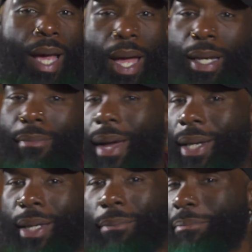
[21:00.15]
y'all
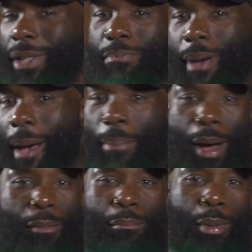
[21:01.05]
might need to just pop
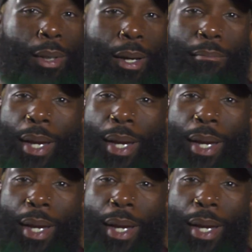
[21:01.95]
out and pull up,